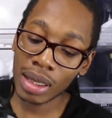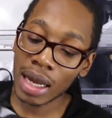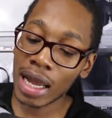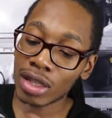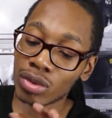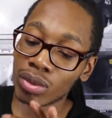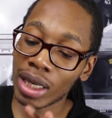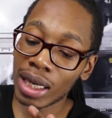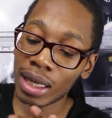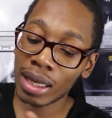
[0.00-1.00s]
It has
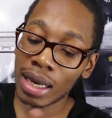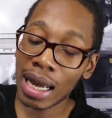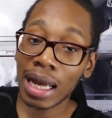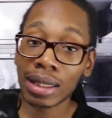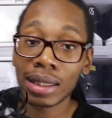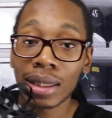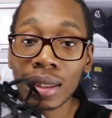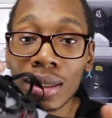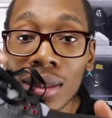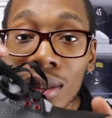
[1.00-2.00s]
red
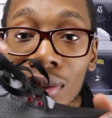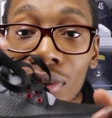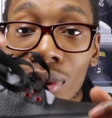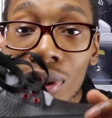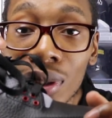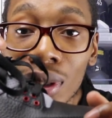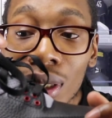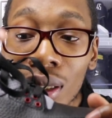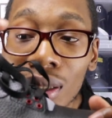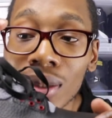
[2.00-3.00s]
eyelids, if you can see
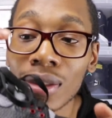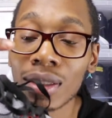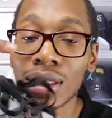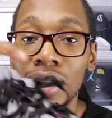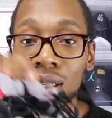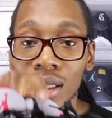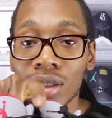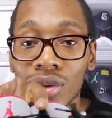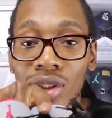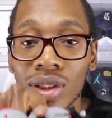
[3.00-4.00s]
that. And
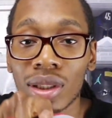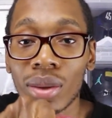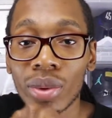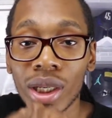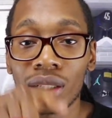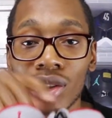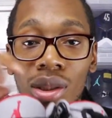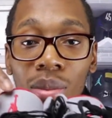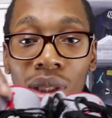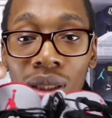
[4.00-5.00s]
then you can see that red
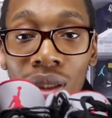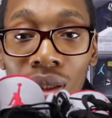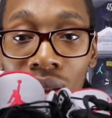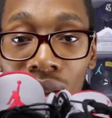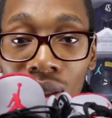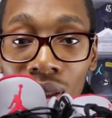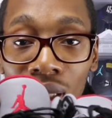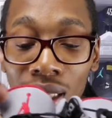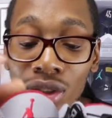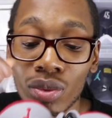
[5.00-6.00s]
Jumpman.
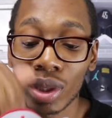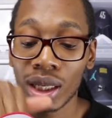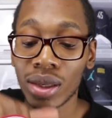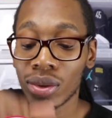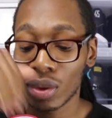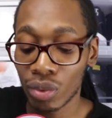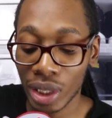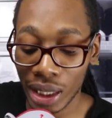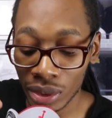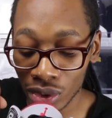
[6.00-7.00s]
And it's red on
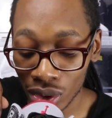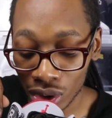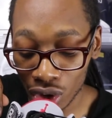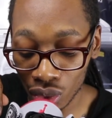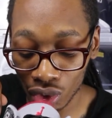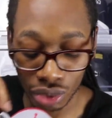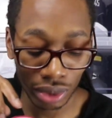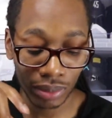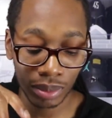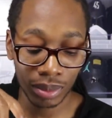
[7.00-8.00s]
the shoe
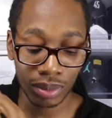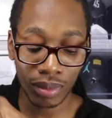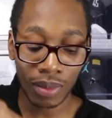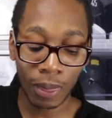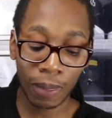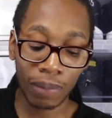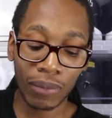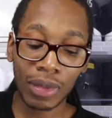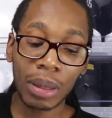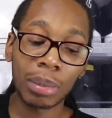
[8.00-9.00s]
tree.
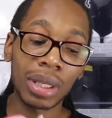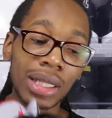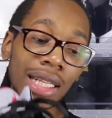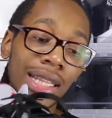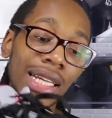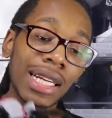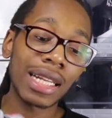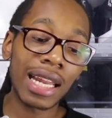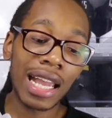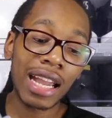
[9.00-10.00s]
But the thing
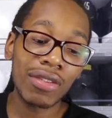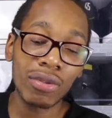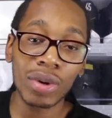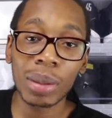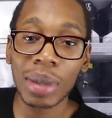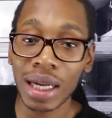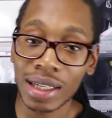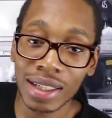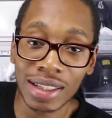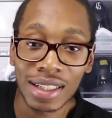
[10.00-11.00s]
that
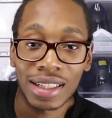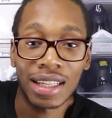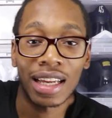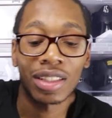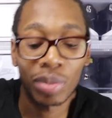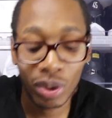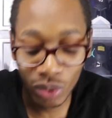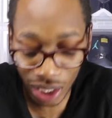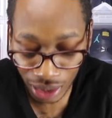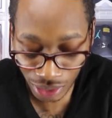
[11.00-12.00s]
everybody has been
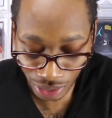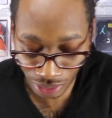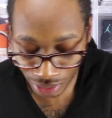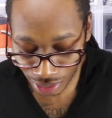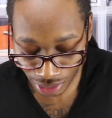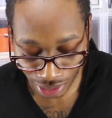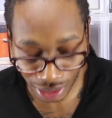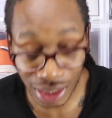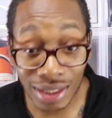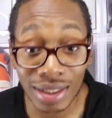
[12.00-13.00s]
waiting on
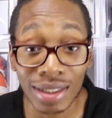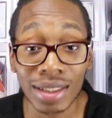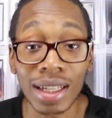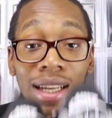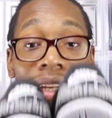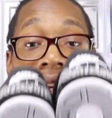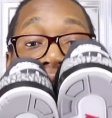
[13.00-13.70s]
is to see that